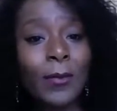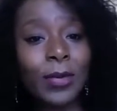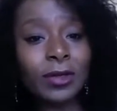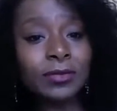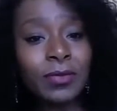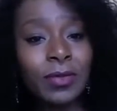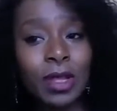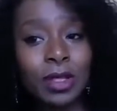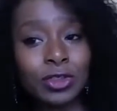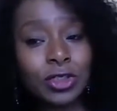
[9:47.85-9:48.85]
But
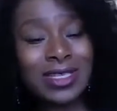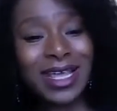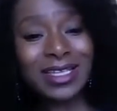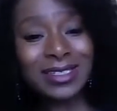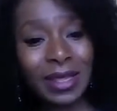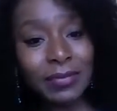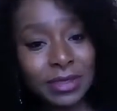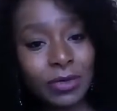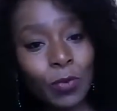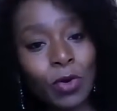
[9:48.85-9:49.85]
just
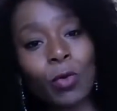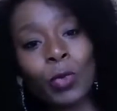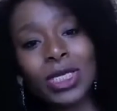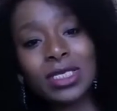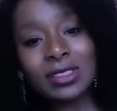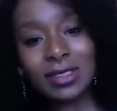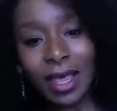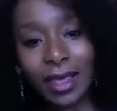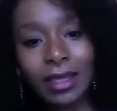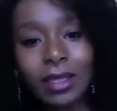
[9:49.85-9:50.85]
accepting what we
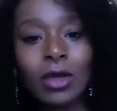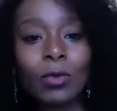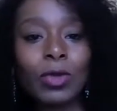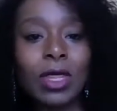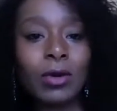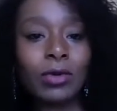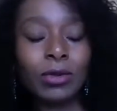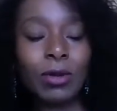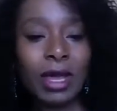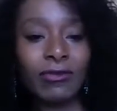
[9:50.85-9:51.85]
say without
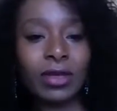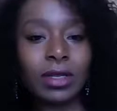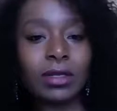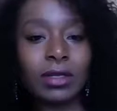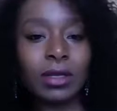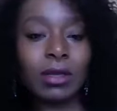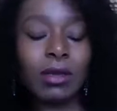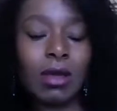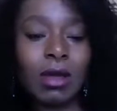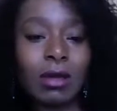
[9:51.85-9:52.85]
you having the